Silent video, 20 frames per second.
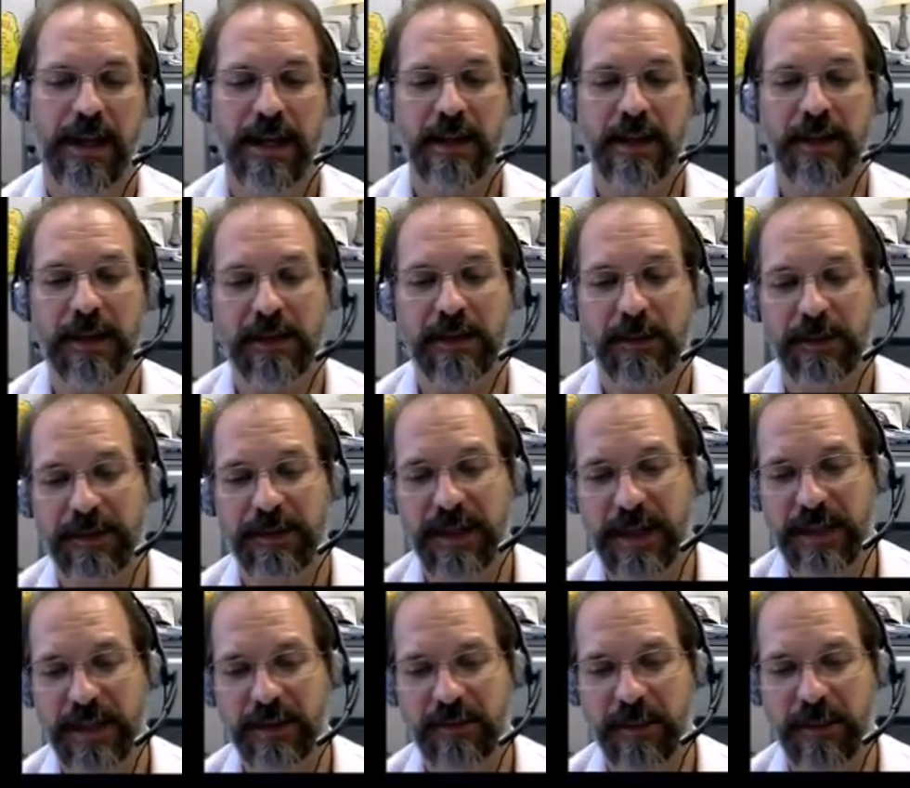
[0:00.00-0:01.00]
Now that's a
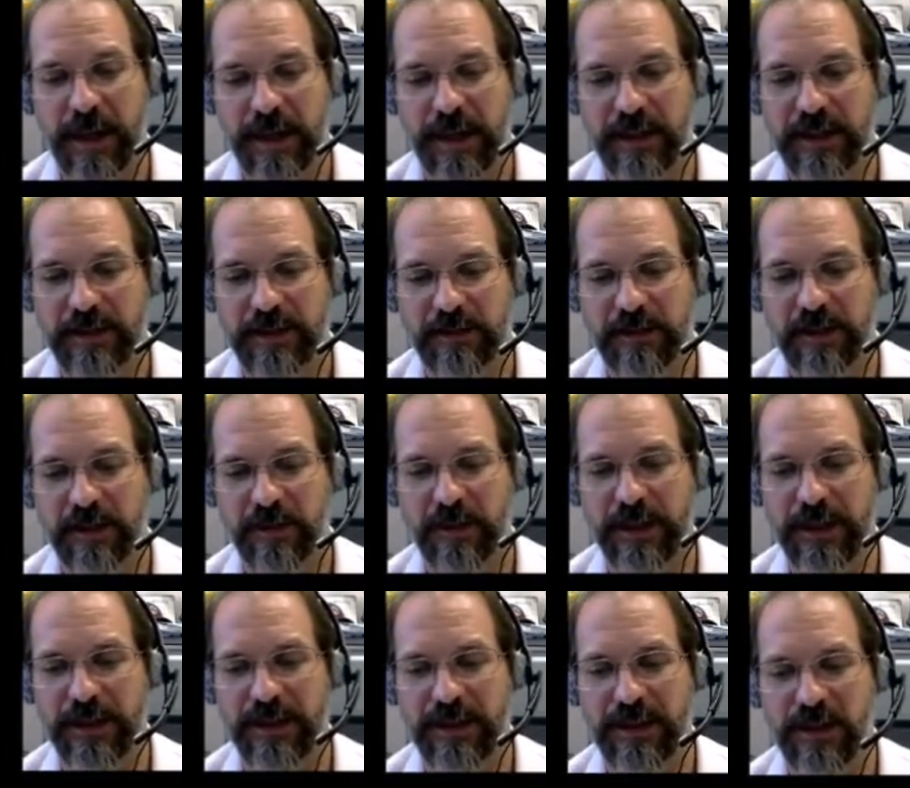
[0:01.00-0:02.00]
protective mechanism, because if we
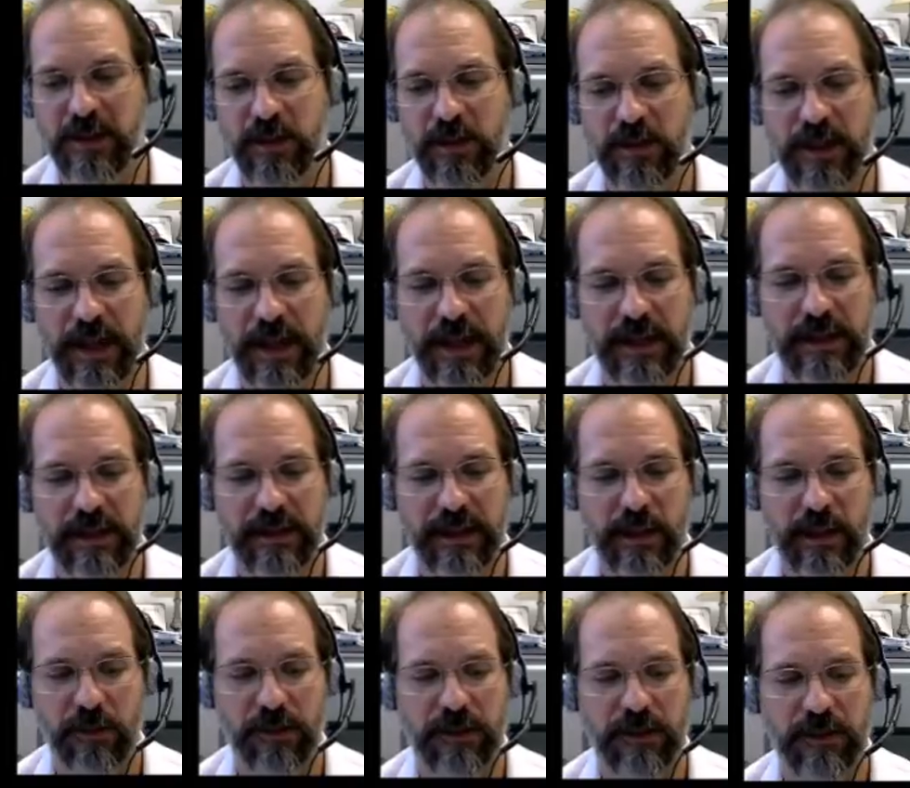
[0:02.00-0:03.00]
didn't do that,
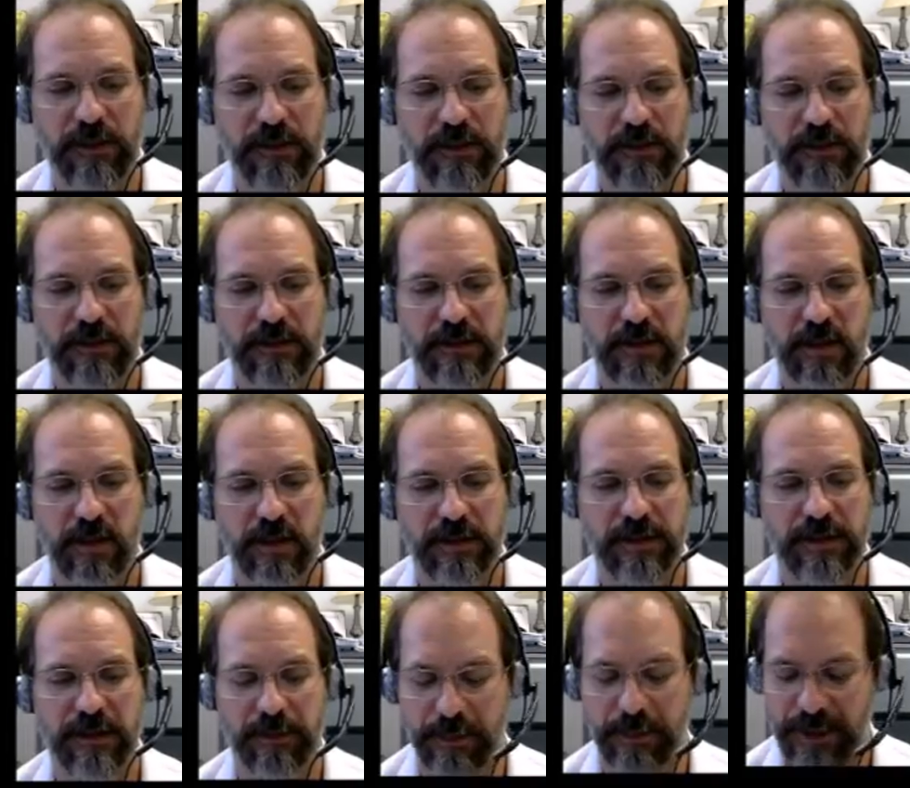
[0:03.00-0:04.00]
that would
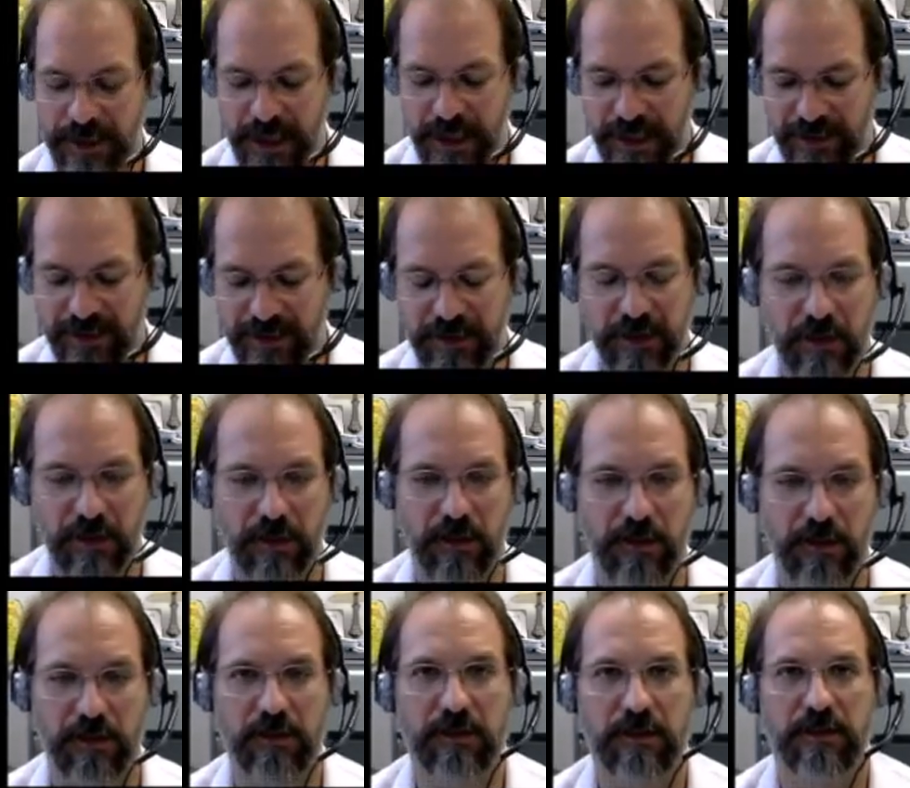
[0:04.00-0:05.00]
cause the pH to
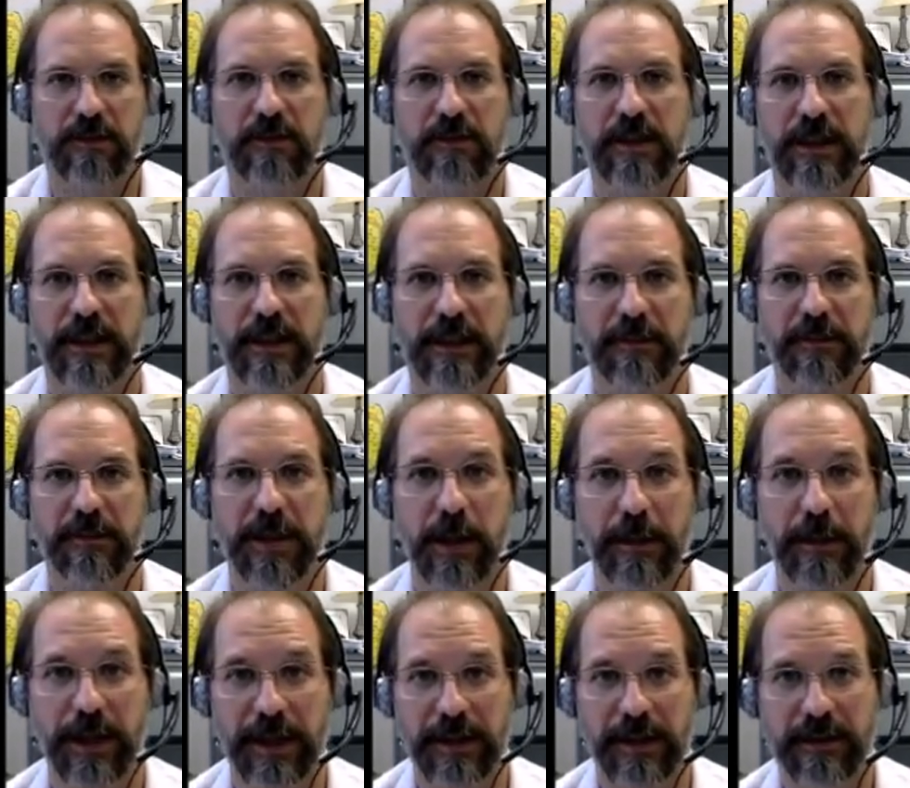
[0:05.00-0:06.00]
go
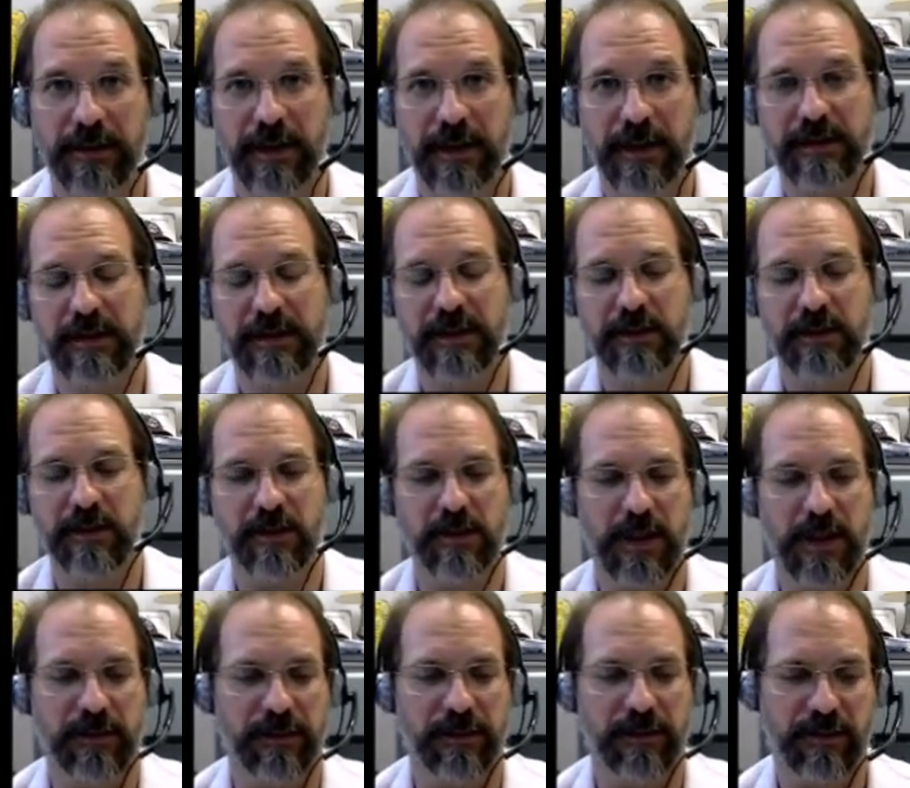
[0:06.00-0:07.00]
plummeting as CO2
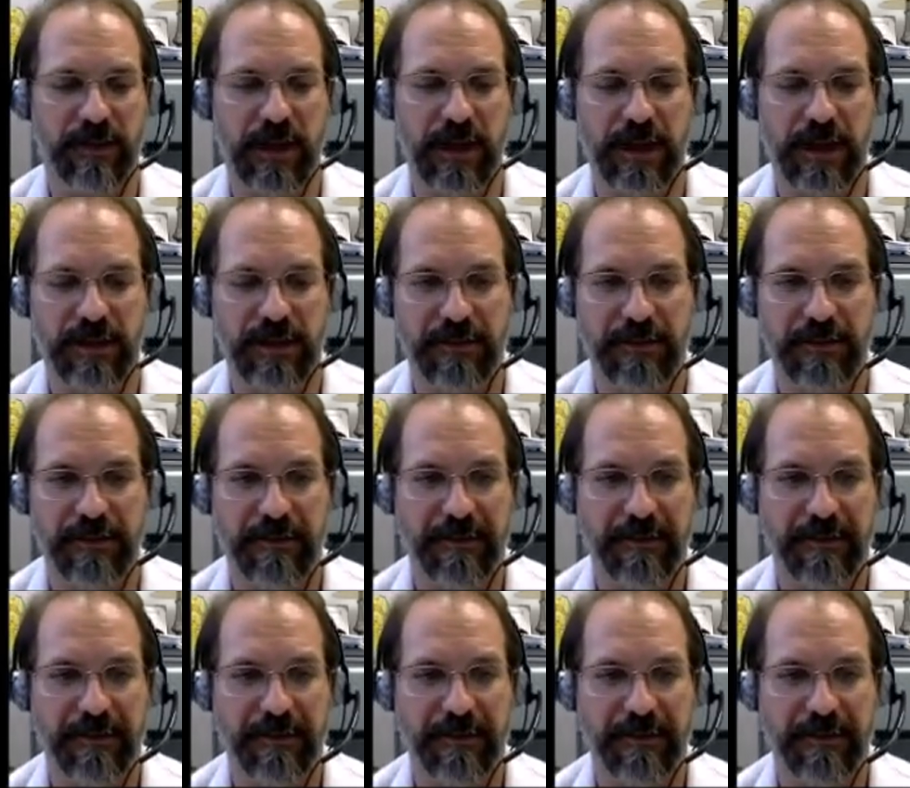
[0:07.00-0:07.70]
levels rise.